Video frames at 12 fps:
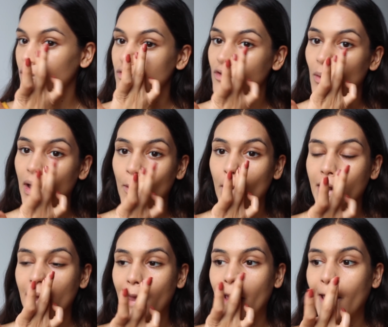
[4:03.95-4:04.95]
so I went
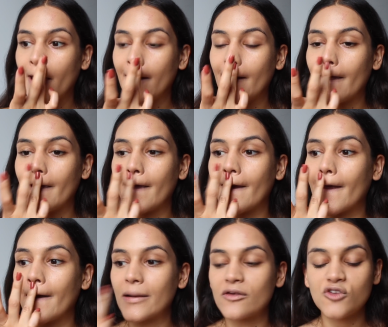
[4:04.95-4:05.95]
ahead
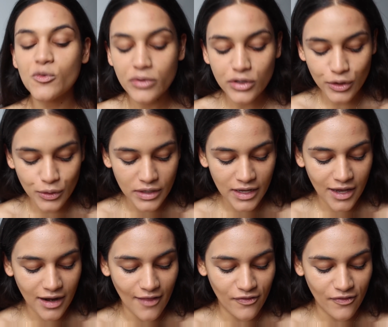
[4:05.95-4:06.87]
and super glued it,